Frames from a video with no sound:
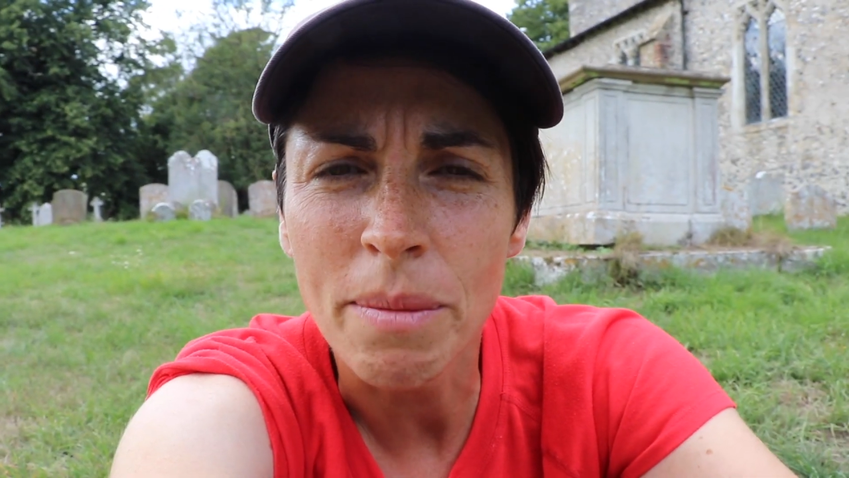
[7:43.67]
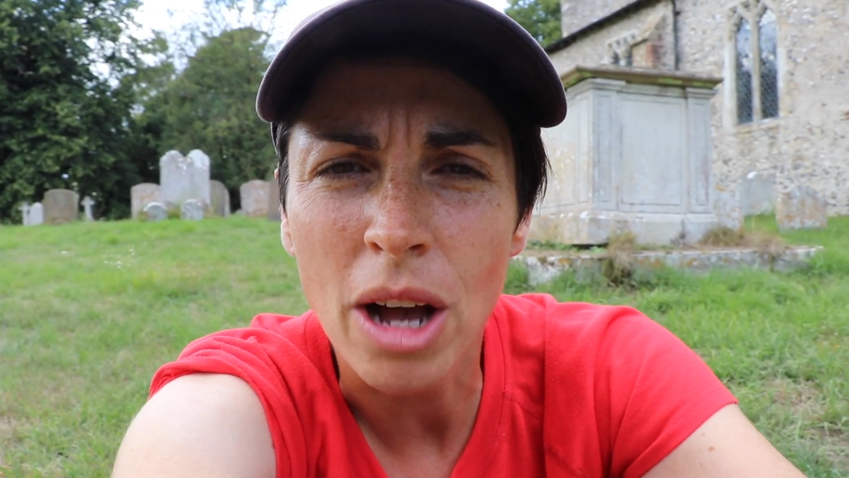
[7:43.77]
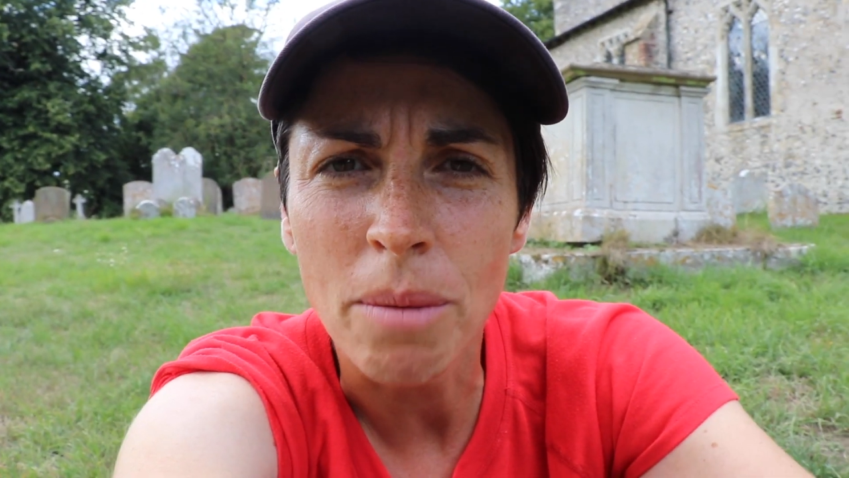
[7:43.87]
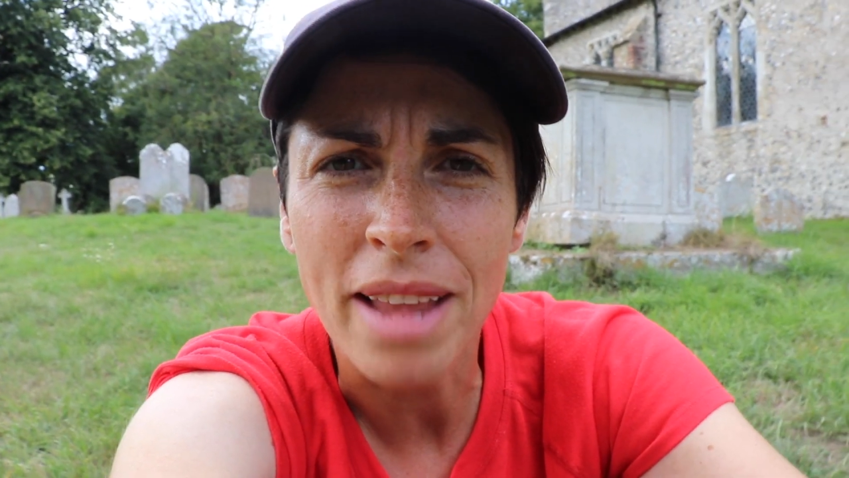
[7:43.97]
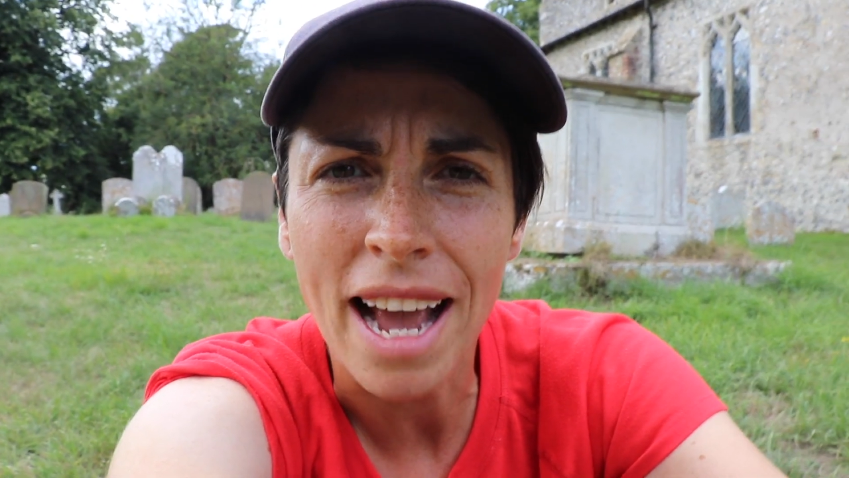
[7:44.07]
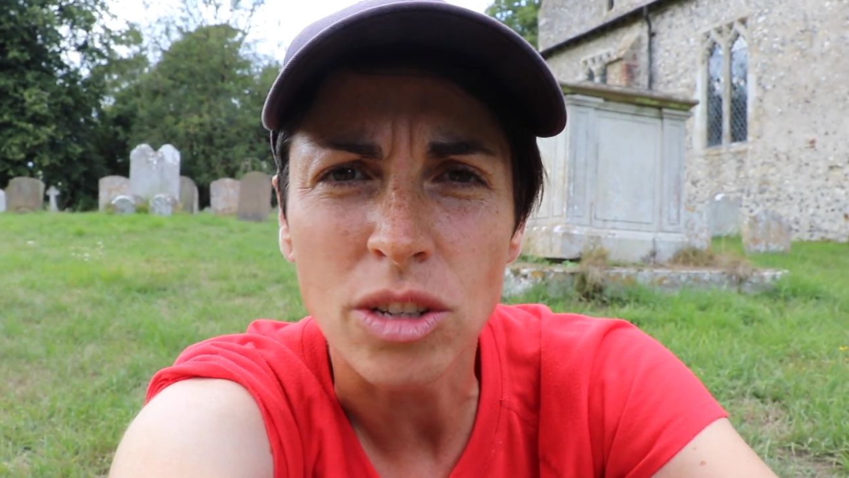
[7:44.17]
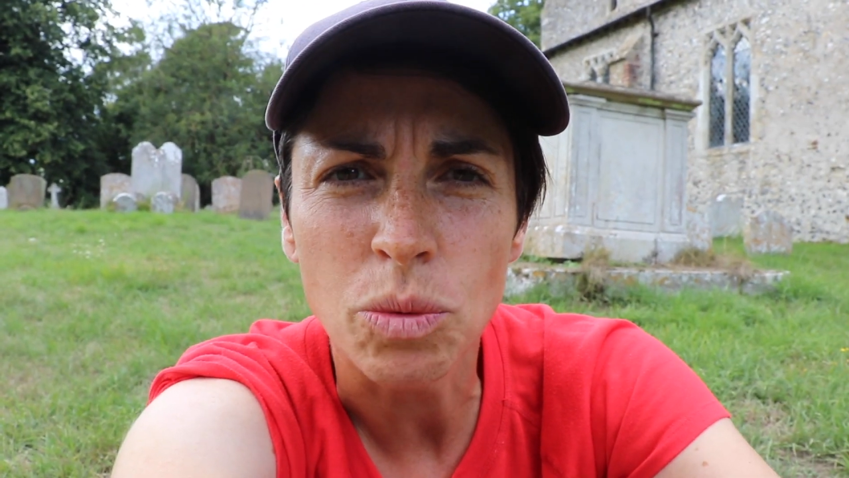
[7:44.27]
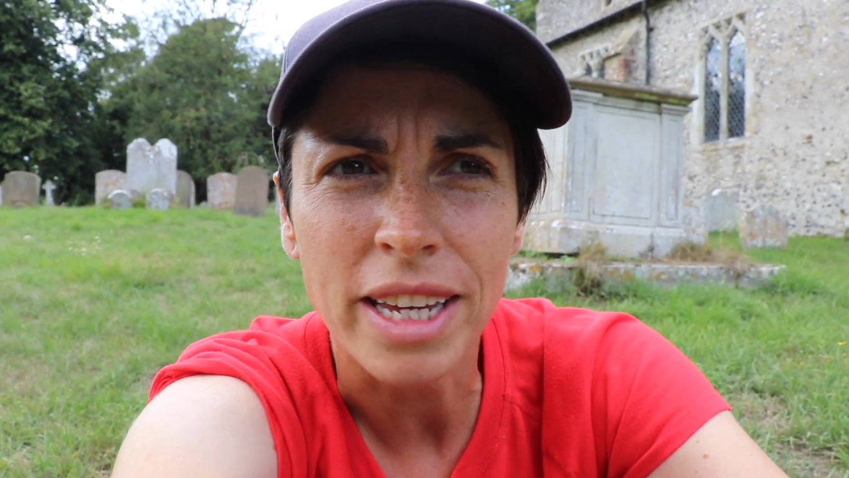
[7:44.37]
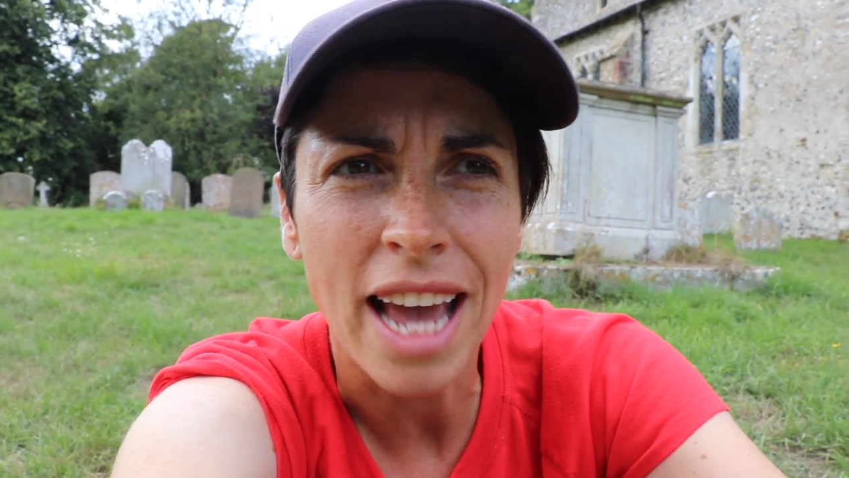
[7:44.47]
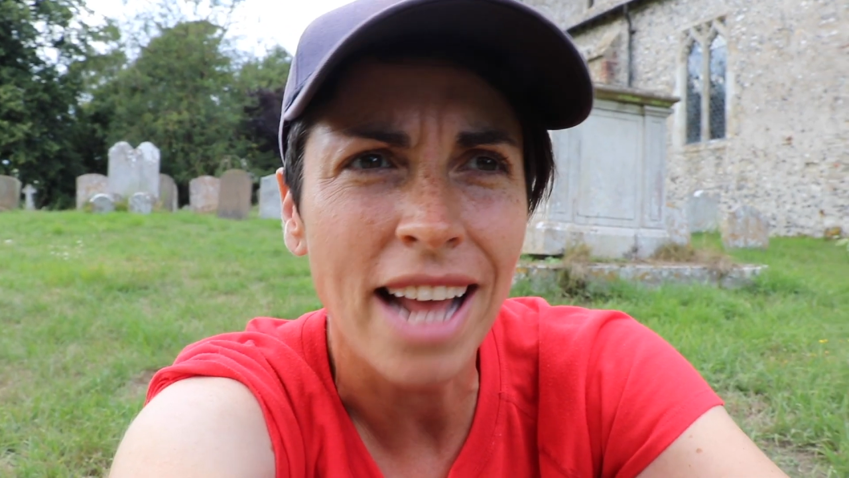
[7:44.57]
coming up
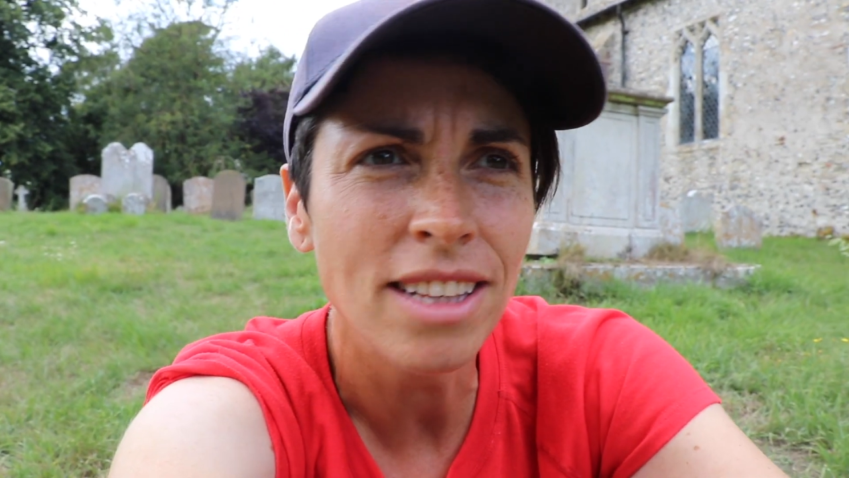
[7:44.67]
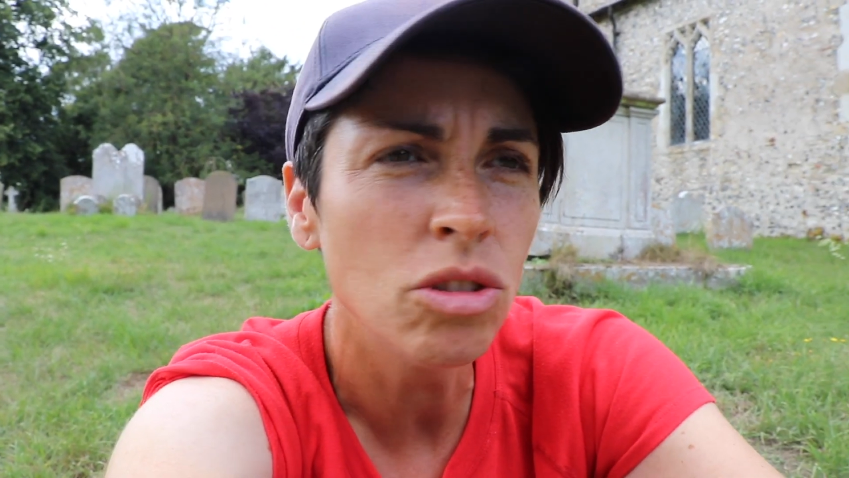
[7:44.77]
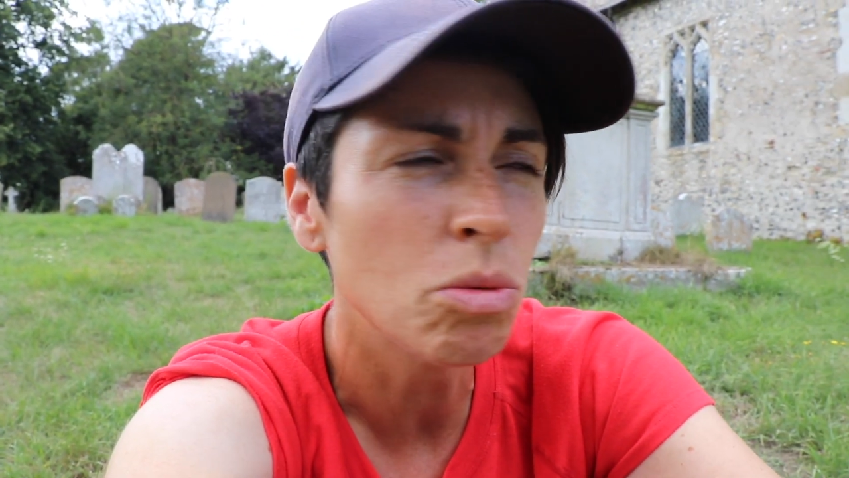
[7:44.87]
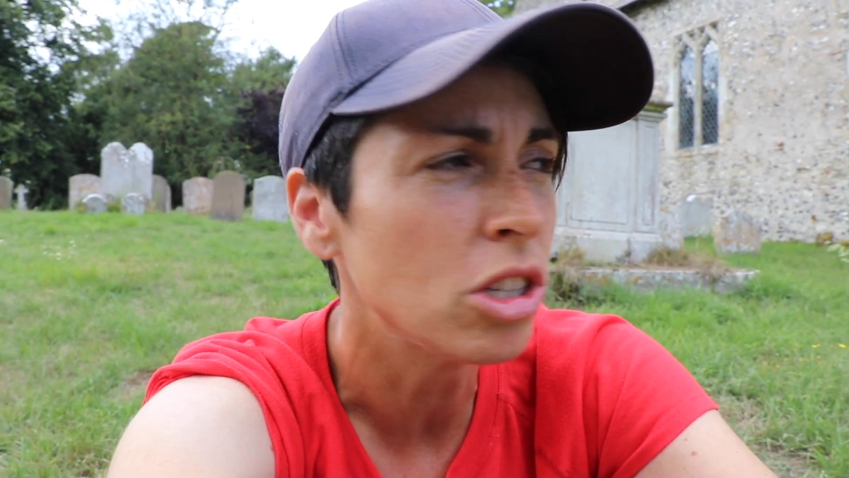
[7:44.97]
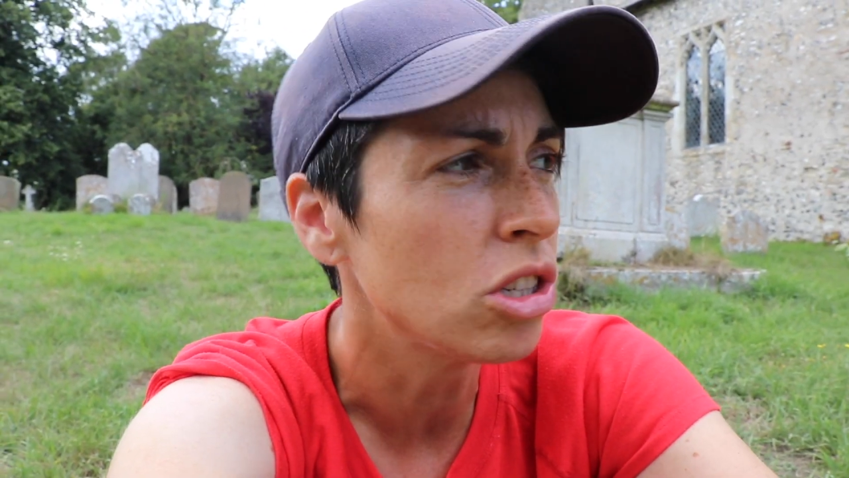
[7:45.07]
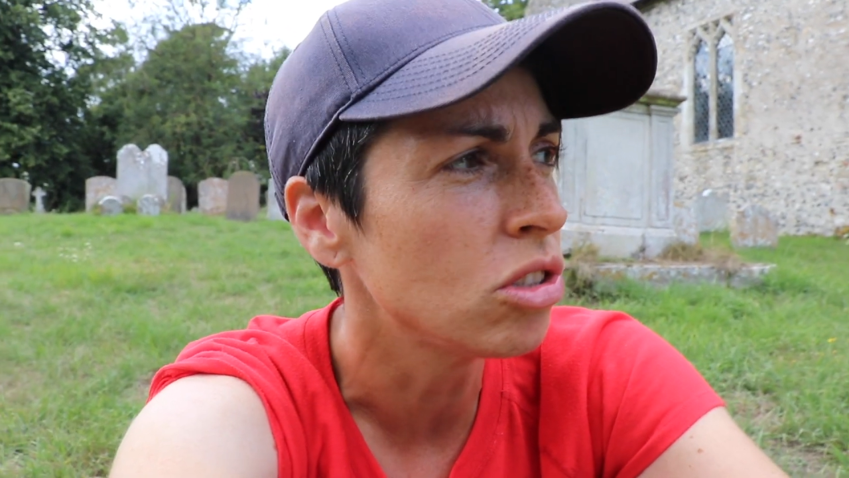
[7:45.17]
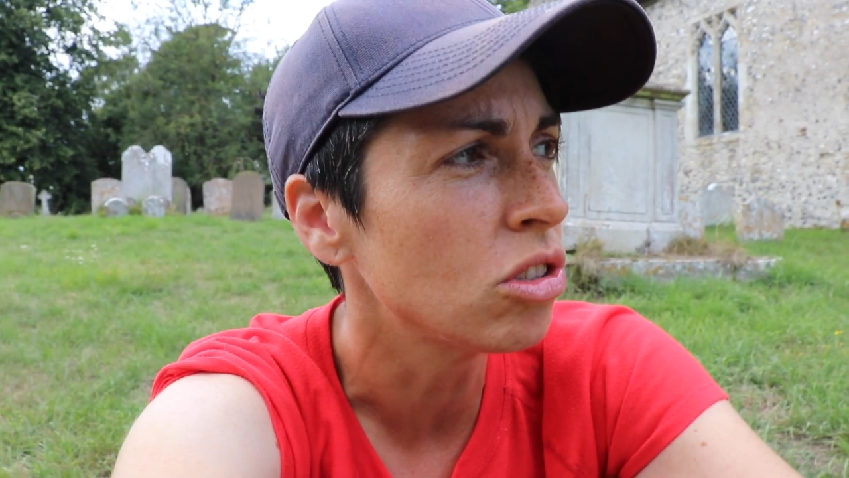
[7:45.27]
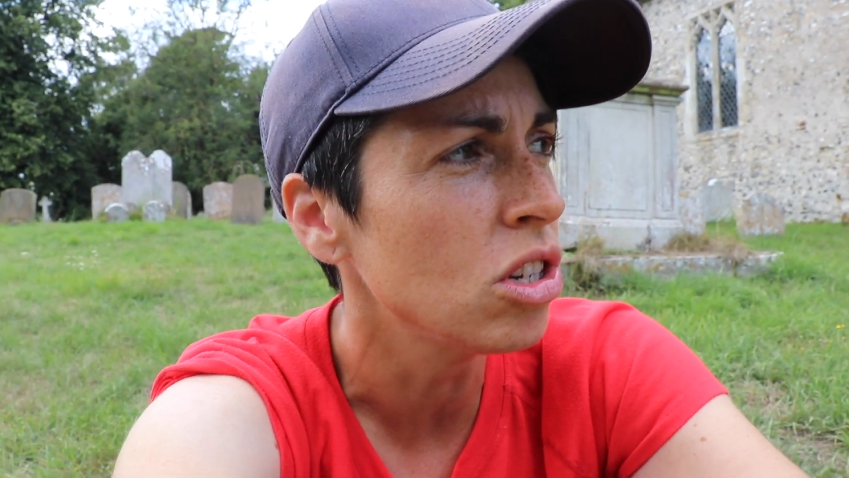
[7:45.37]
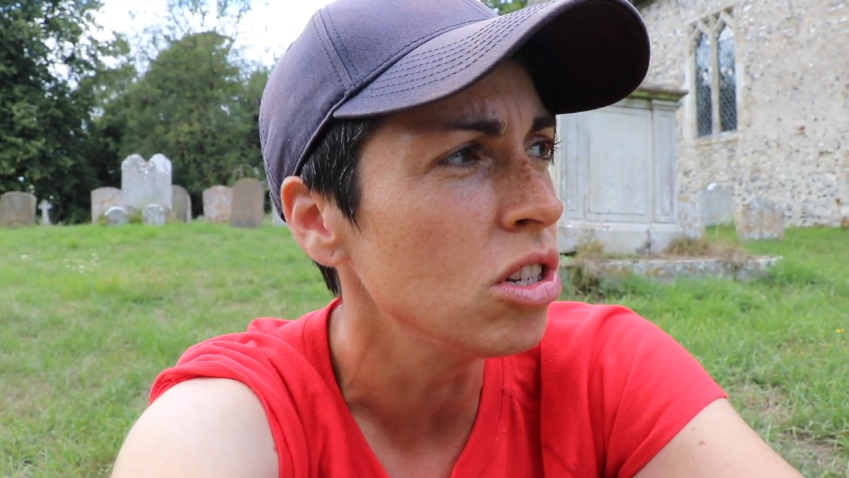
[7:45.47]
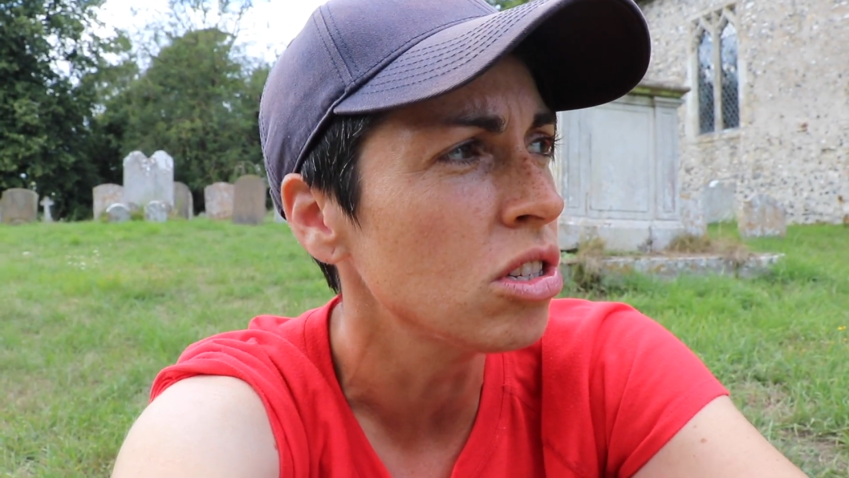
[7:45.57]
next weekend, which
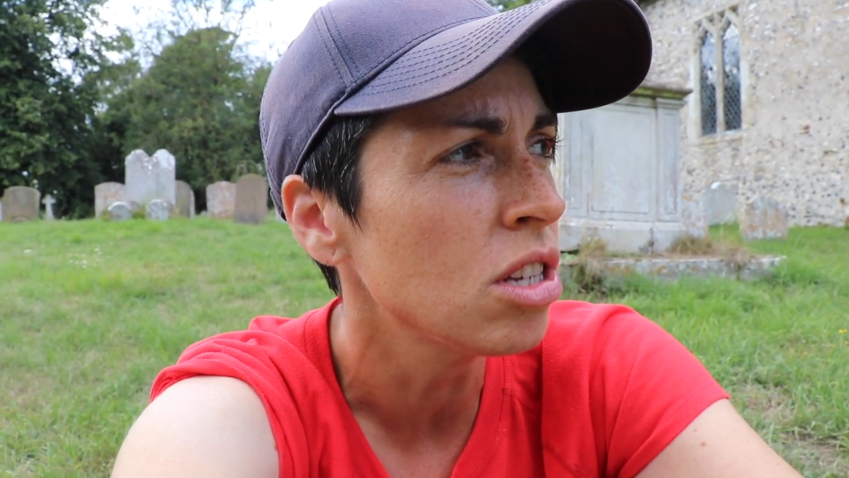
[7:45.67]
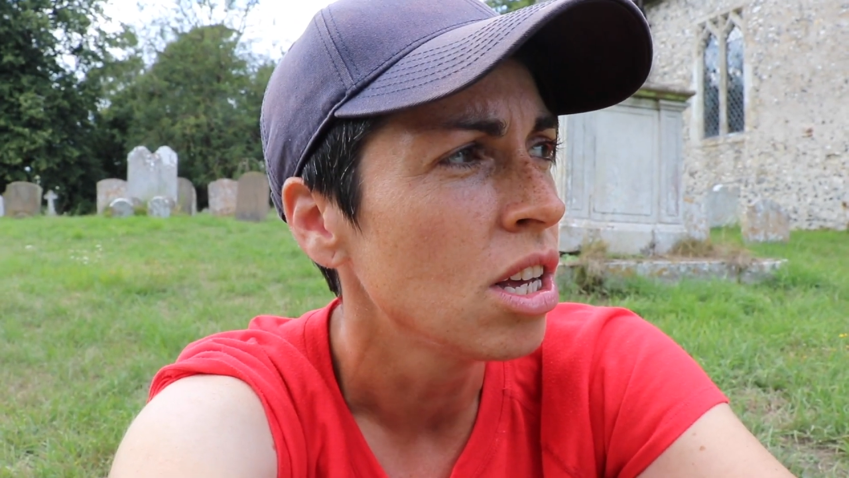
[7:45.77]
is good.